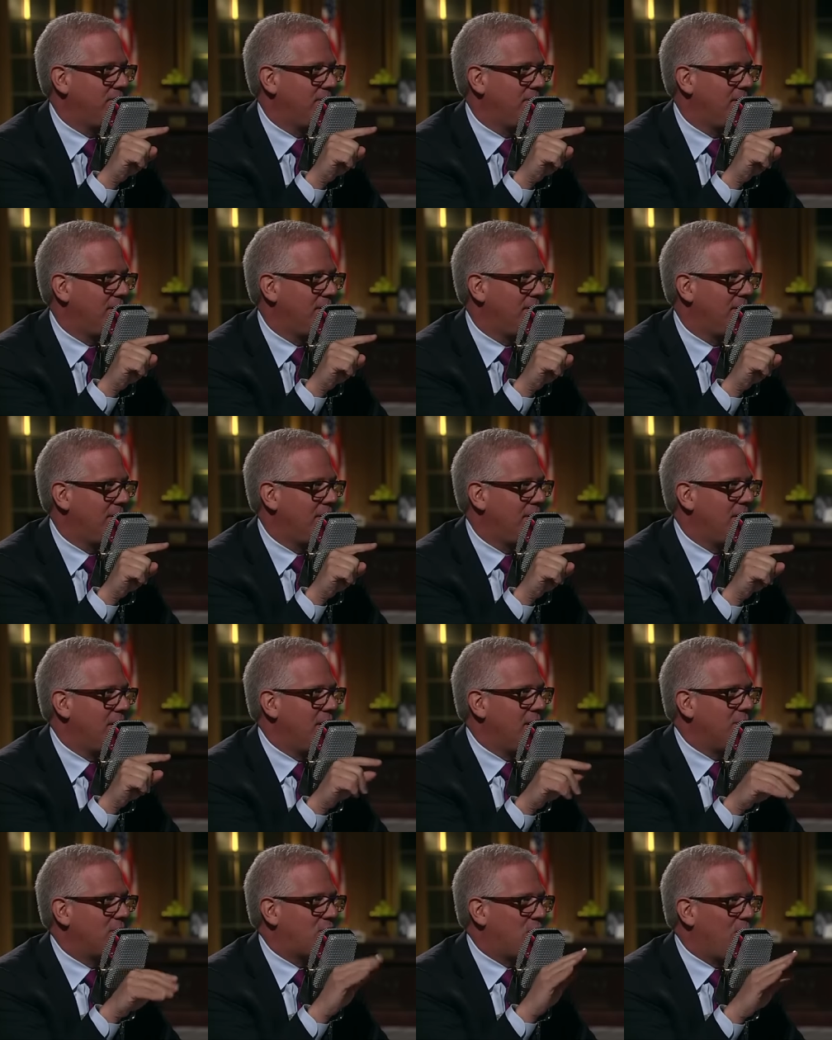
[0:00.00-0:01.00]
Mm-hmm.
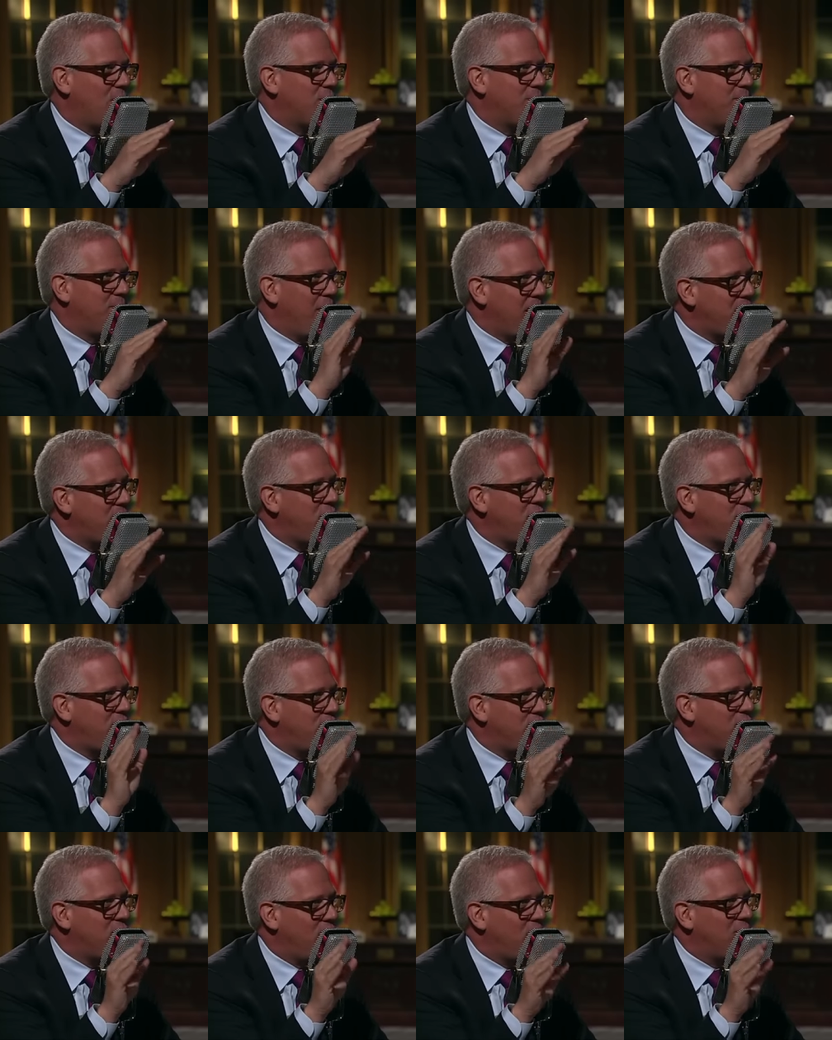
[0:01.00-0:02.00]
Okay. So right. as much as
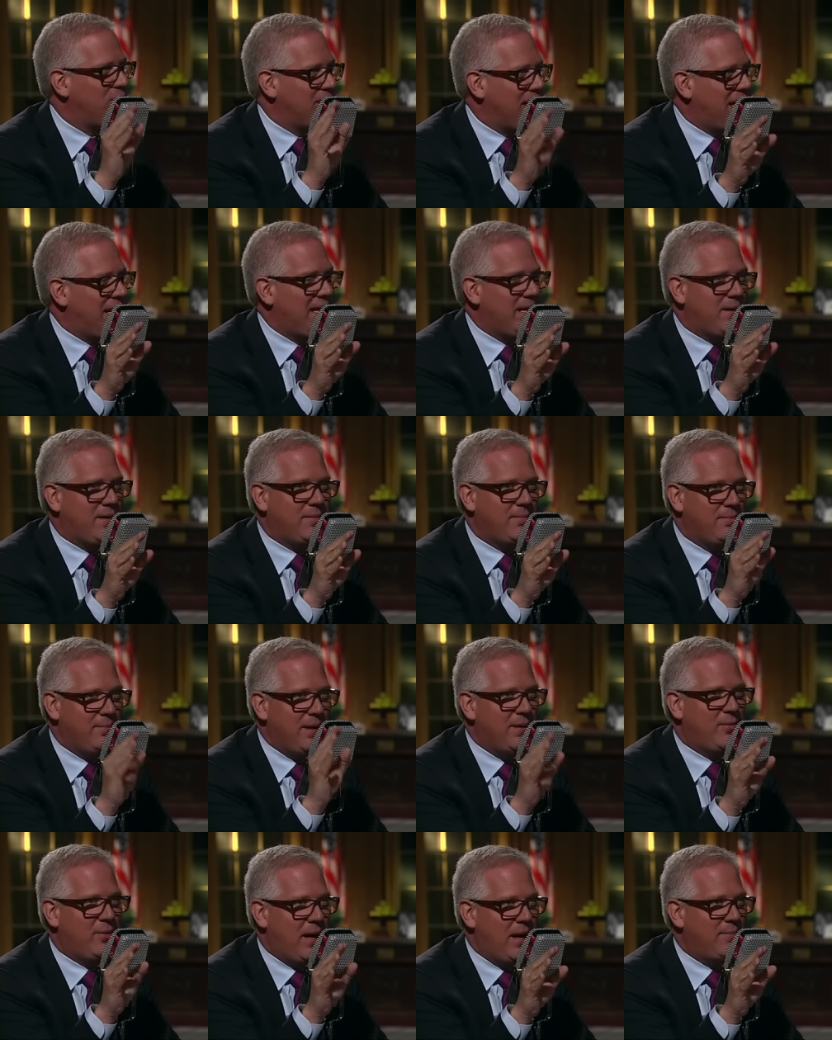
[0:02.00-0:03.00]
you don't like
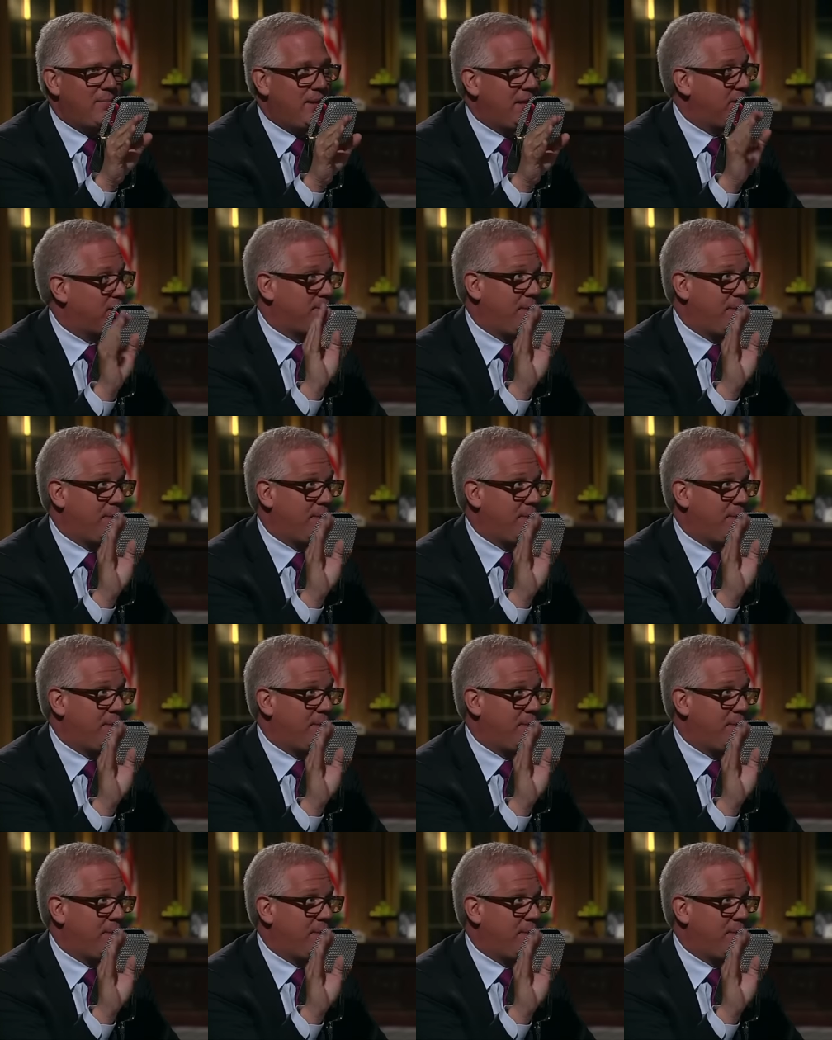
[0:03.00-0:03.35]
Mitt Romney,